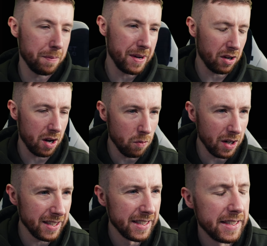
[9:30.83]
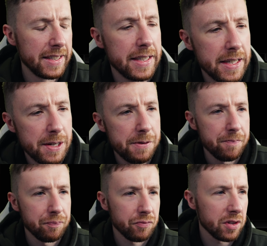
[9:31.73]
up the Bitcoin wallet,
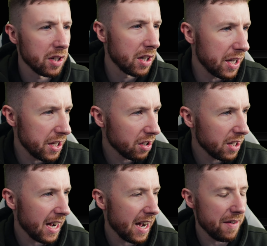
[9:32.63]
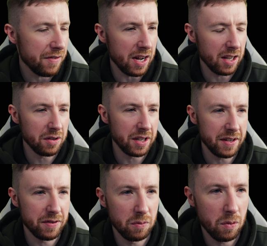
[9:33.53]
you're going to have a load
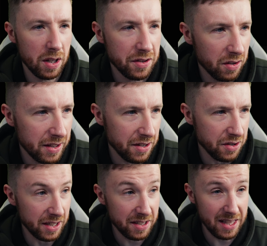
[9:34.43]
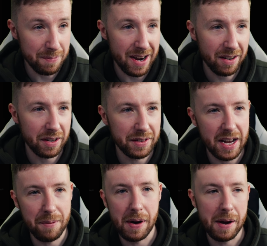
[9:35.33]
of different wallets on there. So you can see in the background
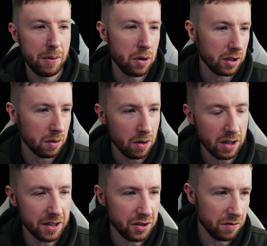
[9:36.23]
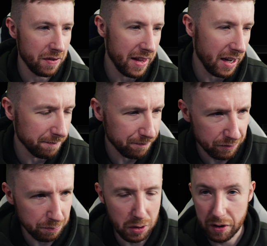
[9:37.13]
there my Polkadot wallet and stuff like that,
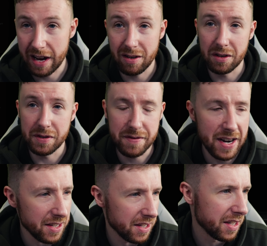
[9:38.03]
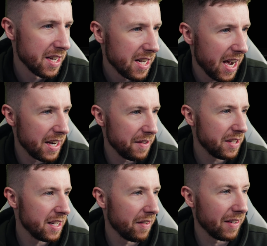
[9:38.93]
but they're on other devices, and
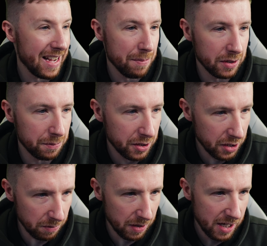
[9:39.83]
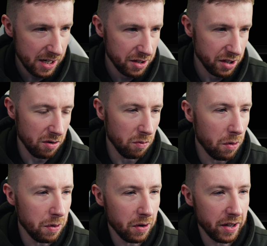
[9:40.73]
you've seen I've labeled them too. So
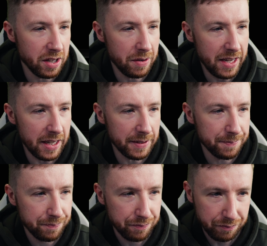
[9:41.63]
what we want to do here,